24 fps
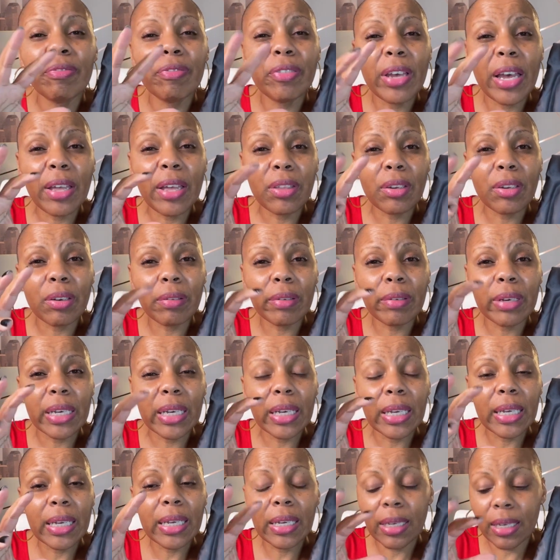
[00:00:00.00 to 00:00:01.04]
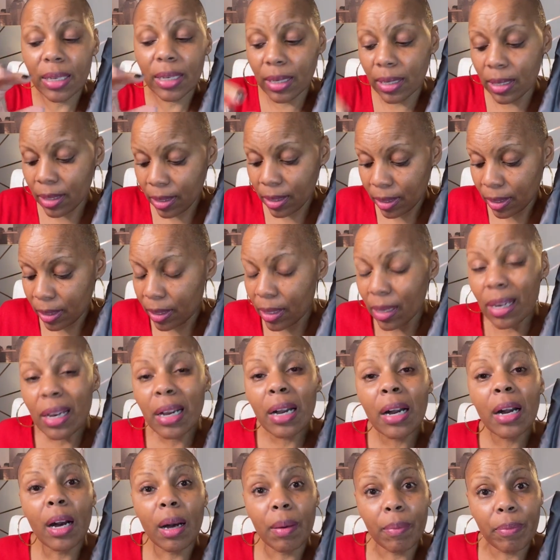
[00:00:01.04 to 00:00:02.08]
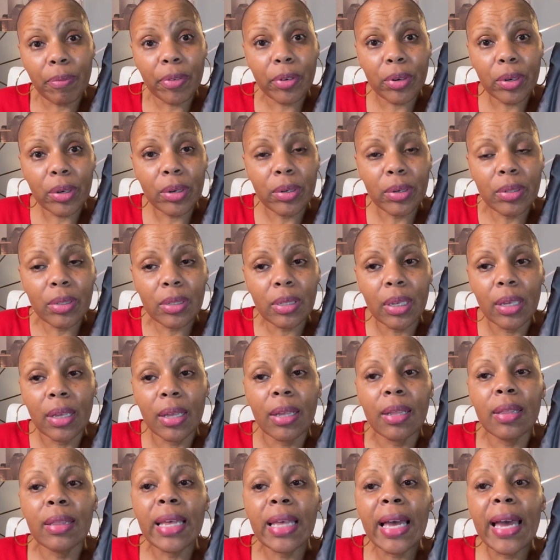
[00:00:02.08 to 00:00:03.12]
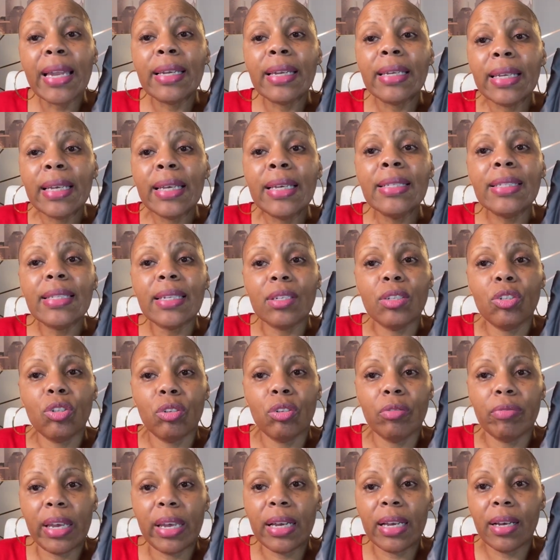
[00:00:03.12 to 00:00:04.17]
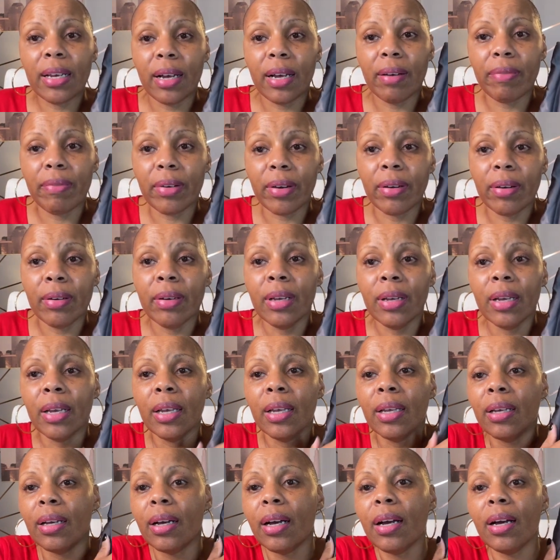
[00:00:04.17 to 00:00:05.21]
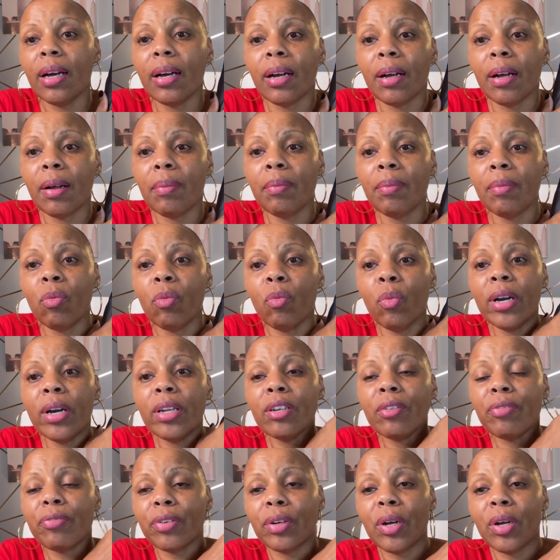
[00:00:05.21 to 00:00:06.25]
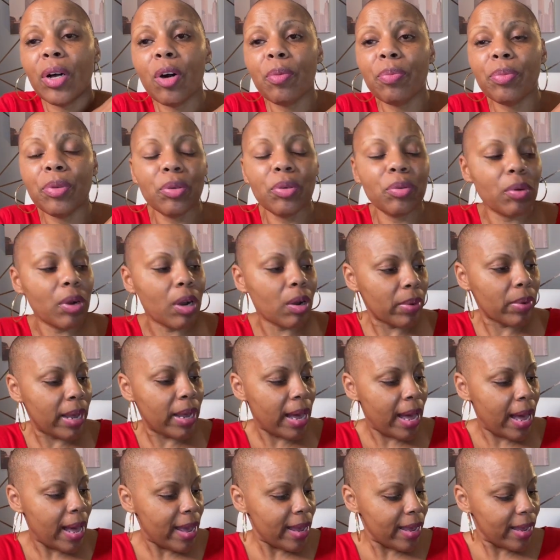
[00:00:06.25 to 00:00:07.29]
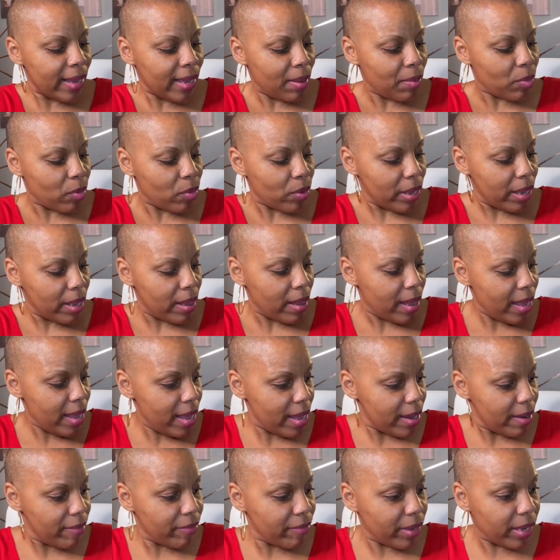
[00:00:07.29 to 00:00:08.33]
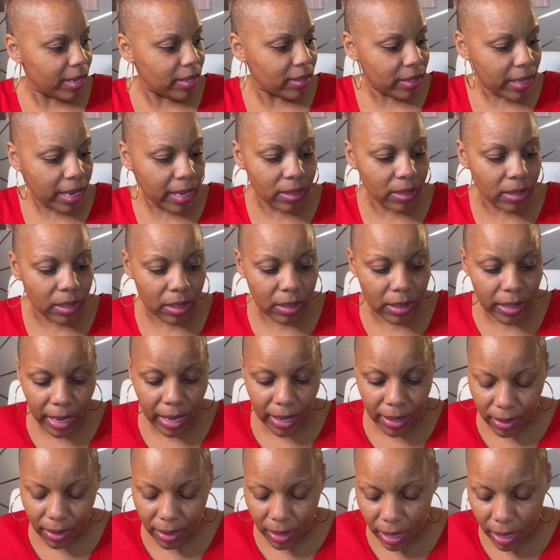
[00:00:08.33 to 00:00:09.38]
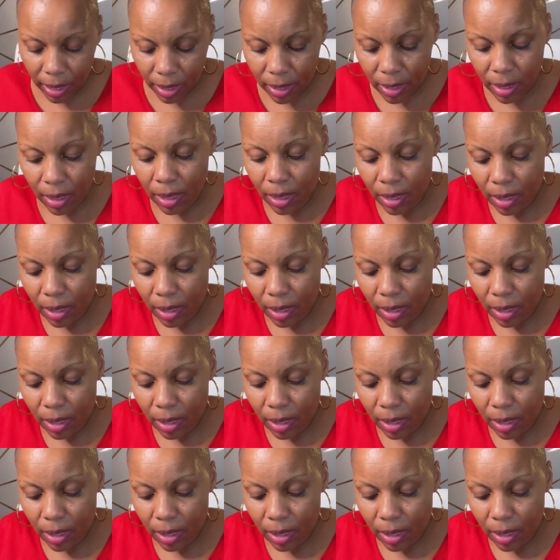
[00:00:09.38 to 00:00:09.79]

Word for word: feathery comforters that needs a duvet cover. Um, wonderful. Hope you are well. I am well. I had a fantastic day today,